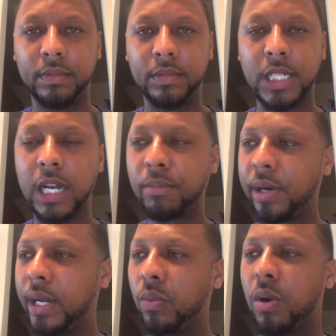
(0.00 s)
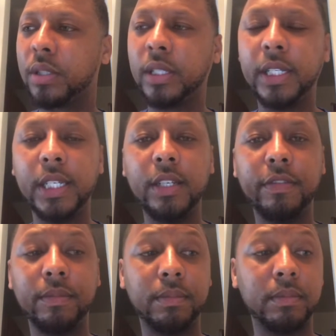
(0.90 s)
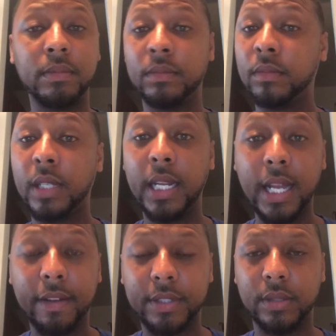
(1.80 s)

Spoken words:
Tom Brady wanted to leave. He left.